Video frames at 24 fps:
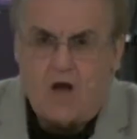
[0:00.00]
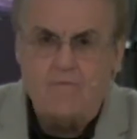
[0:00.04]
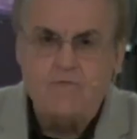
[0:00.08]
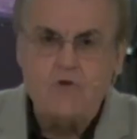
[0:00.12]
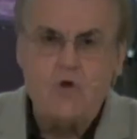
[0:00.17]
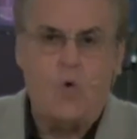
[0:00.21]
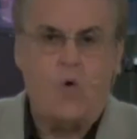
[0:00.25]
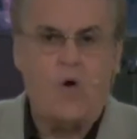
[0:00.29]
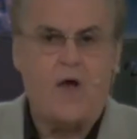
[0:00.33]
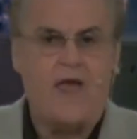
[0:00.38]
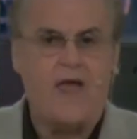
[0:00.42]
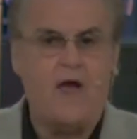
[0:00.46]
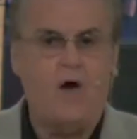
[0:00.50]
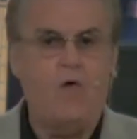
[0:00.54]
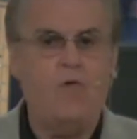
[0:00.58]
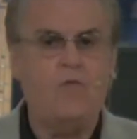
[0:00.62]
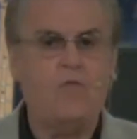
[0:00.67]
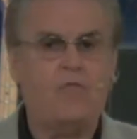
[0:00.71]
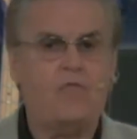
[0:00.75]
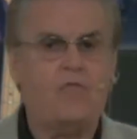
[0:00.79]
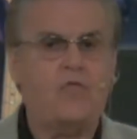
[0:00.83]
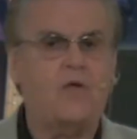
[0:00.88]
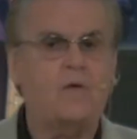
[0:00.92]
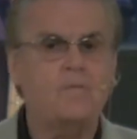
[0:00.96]
of your
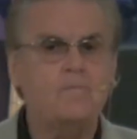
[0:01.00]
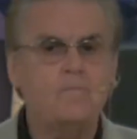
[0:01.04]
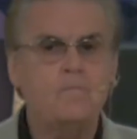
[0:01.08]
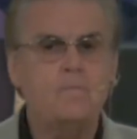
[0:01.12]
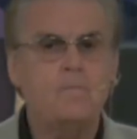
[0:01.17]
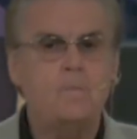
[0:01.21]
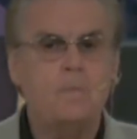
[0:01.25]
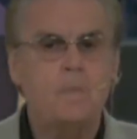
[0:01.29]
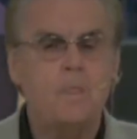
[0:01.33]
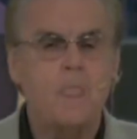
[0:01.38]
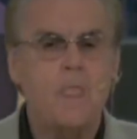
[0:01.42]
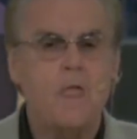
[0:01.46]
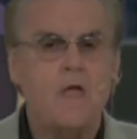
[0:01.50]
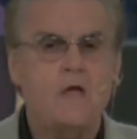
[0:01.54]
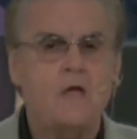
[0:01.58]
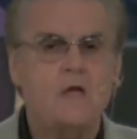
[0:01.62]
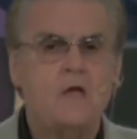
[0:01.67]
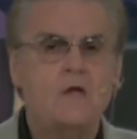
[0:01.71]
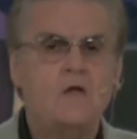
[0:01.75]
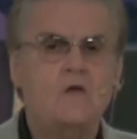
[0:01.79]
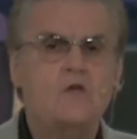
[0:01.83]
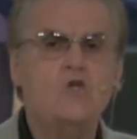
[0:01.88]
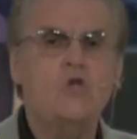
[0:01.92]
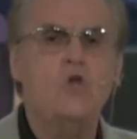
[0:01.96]
health.
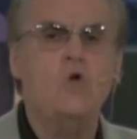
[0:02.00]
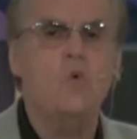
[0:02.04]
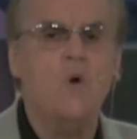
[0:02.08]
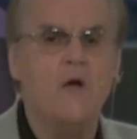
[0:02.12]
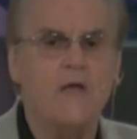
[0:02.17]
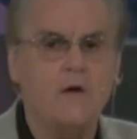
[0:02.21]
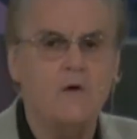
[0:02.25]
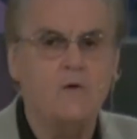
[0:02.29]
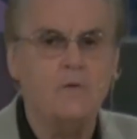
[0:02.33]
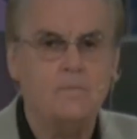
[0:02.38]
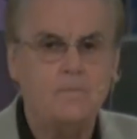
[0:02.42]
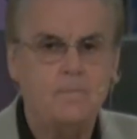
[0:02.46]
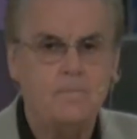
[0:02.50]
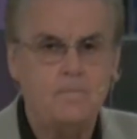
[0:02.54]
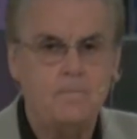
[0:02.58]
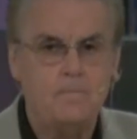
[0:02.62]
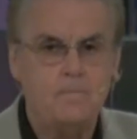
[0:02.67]
You will.